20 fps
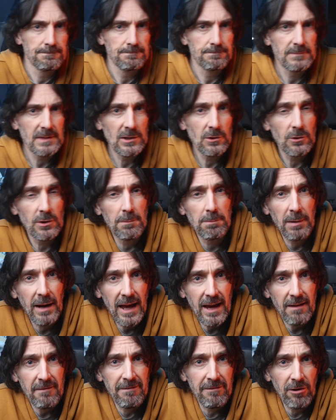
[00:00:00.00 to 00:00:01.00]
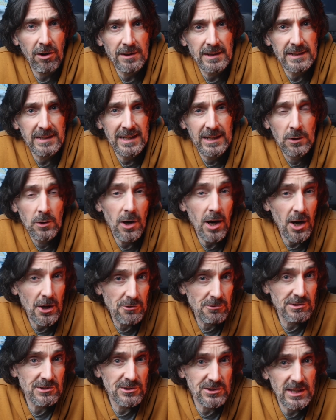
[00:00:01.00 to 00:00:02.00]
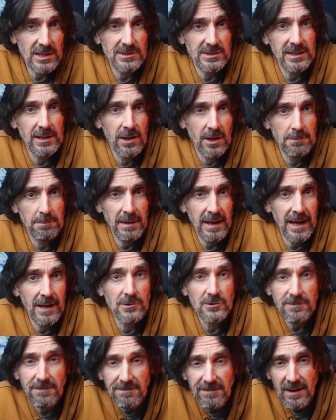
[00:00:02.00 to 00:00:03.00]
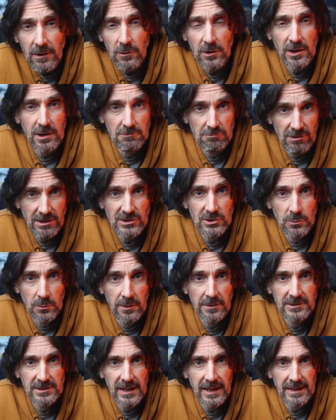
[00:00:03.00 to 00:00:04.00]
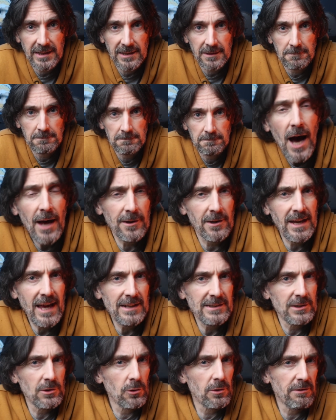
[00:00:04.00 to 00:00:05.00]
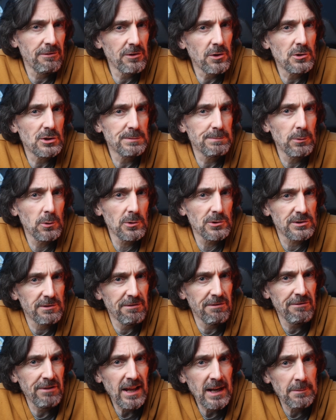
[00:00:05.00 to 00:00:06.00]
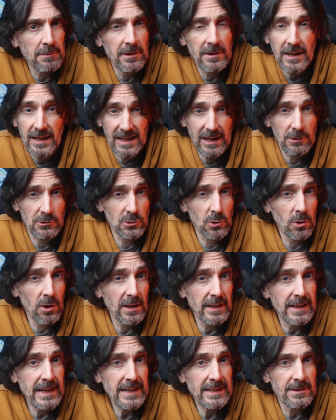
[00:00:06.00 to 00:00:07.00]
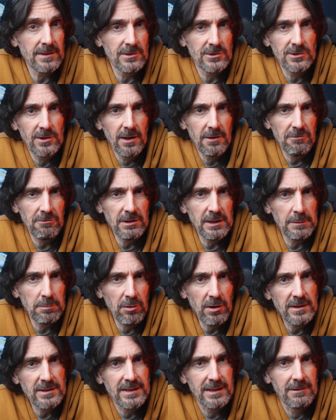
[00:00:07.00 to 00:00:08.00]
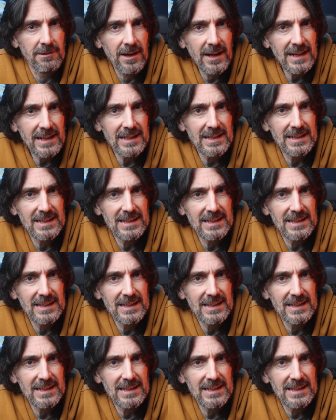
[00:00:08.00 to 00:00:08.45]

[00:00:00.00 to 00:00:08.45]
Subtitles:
And on a Black Friday deal, £169 felt like a risk worth taking. And I added on a few spools of filament and that was all I needed to start 3D printing, right?